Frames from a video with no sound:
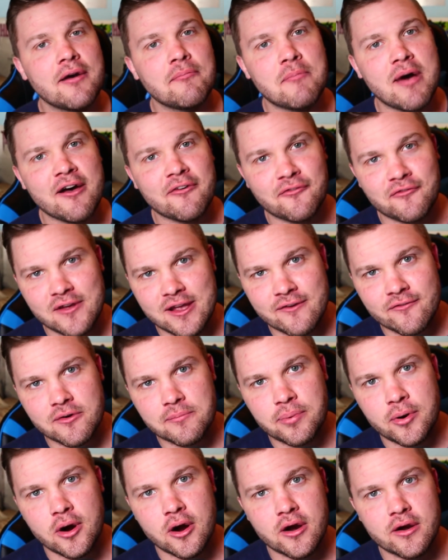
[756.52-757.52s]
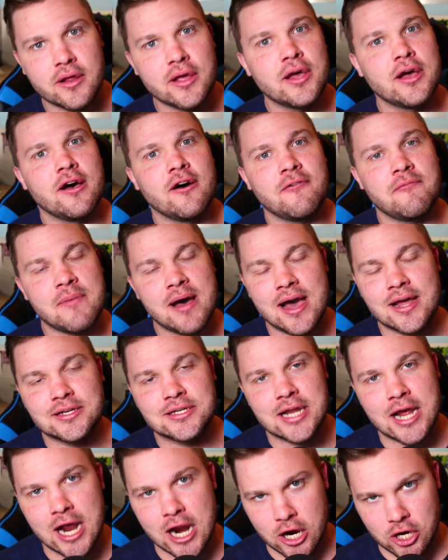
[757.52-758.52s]
My favorite part of my
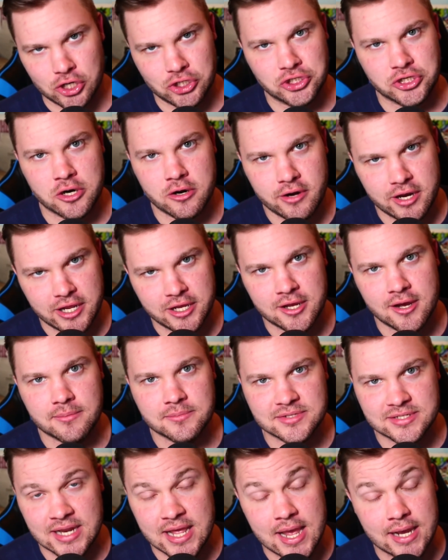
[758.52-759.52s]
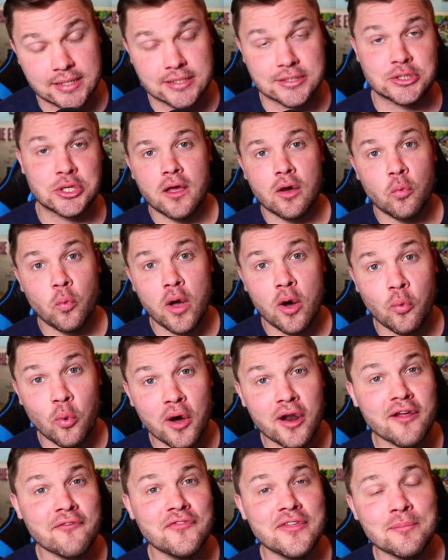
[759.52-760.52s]
entire journey comes next. Well,
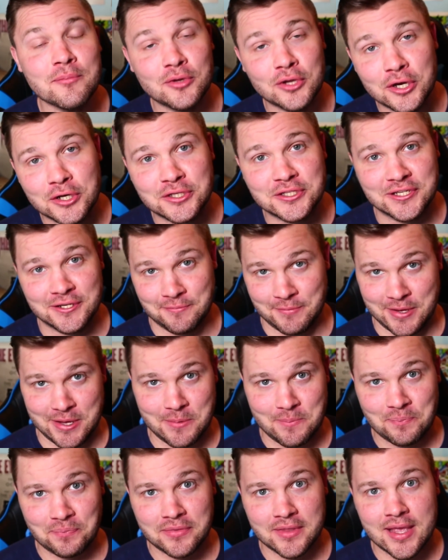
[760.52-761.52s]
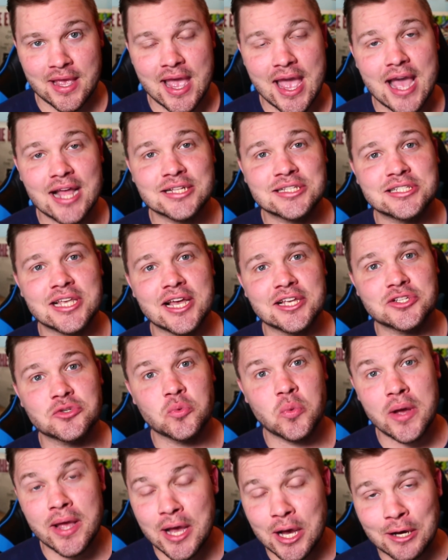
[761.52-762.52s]
one of them looks at me and says,
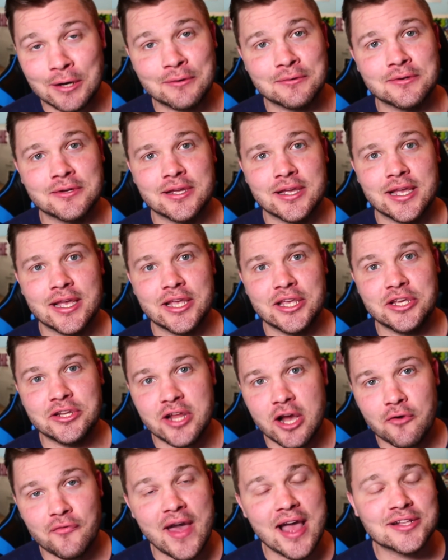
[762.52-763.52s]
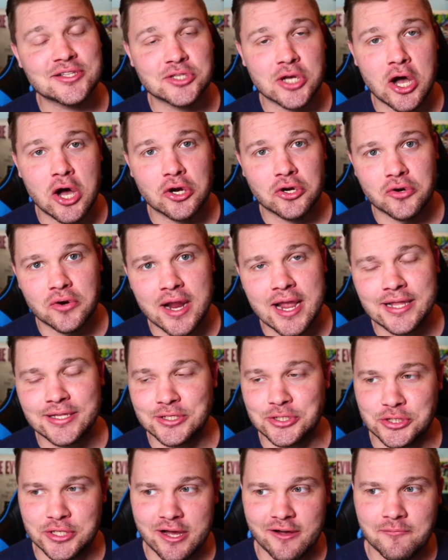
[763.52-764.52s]
well, that's all great and
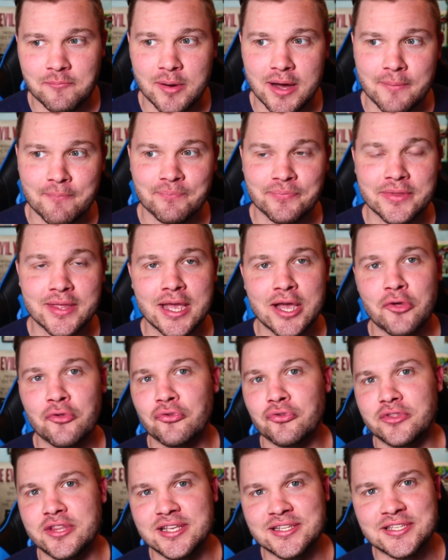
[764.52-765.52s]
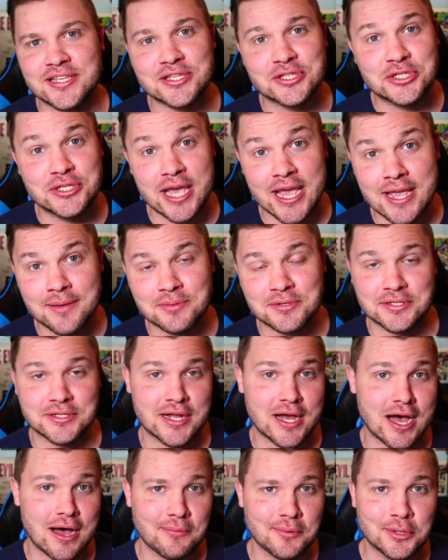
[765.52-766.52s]
stuff, but this is
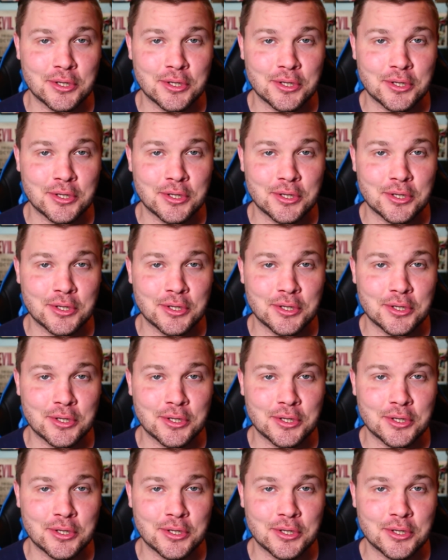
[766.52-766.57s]
GameStop.